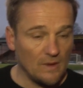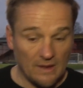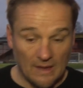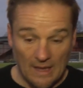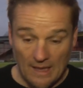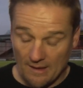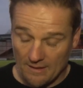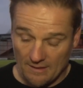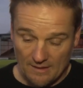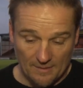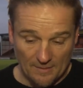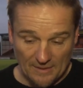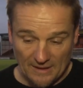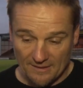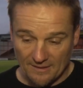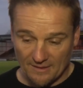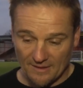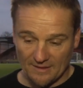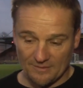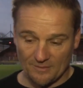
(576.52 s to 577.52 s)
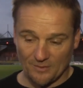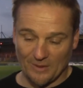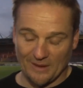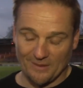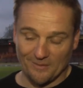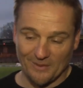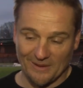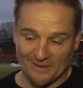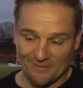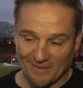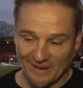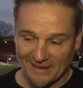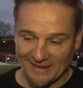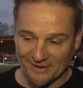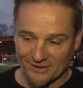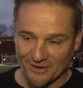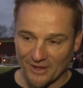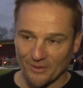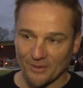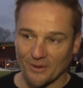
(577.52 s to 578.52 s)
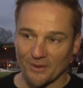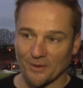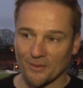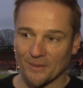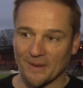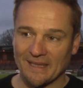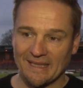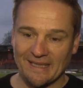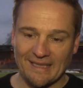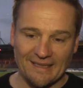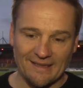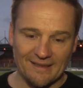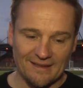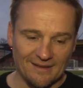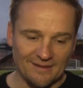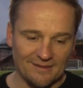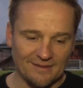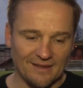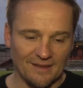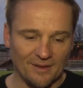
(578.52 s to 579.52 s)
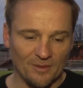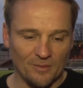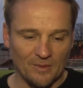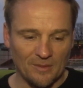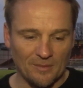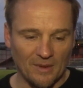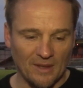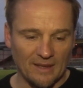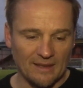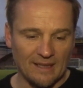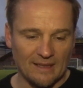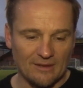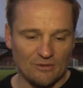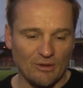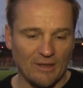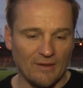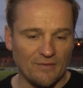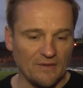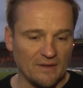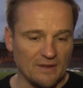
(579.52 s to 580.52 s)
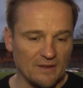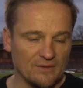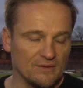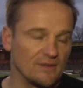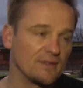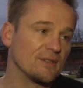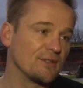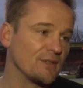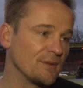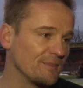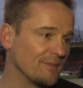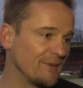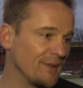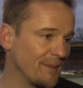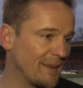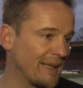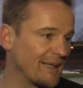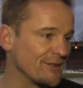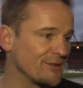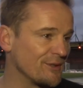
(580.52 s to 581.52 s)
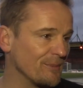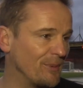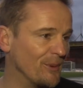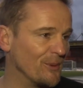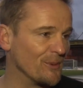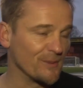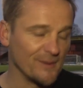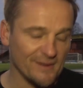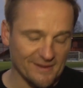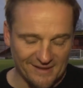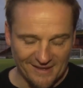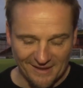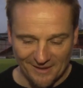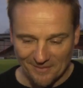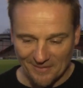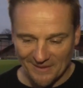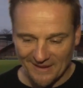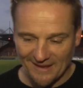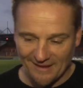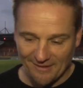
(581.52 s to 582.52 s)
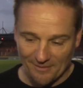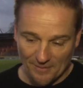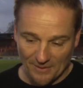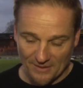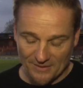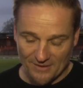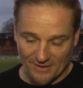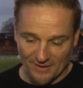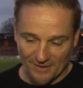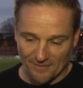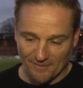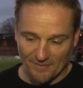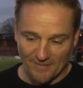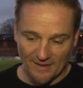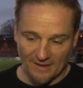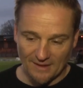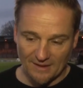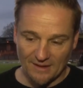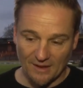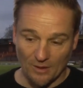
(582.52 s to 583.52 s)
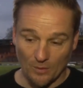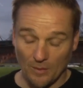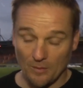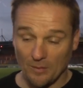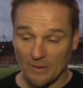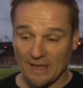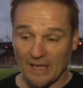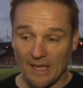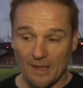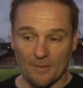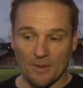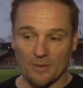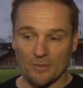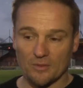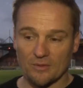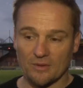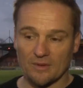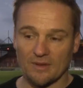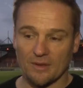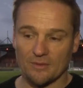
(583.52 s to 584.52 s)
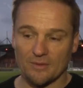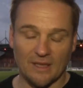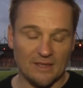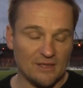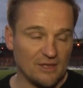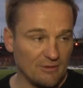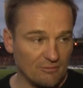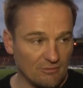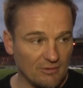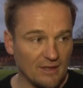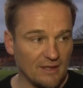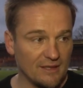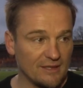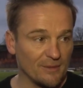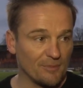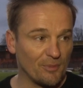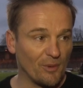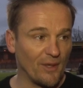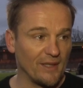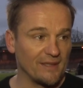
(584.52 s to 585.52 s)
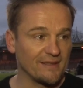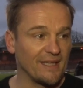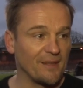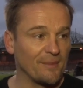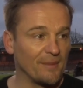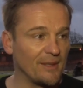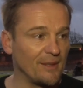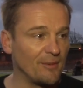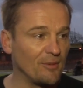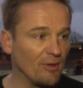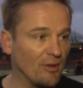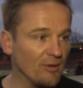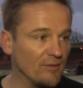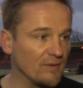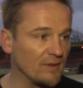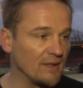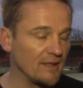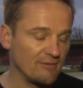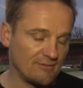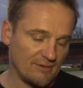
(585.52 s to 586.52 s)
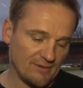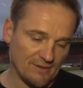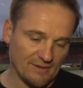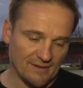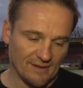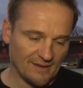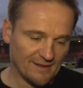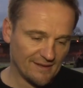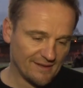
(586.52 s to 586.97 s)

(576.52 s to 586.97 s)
Yeah, I mean, we made a joke on the way here that, you know, we might get traffic because of the amount of support that's going to be here. But, you know, when we come, I was actually really surprised how many were over there. And,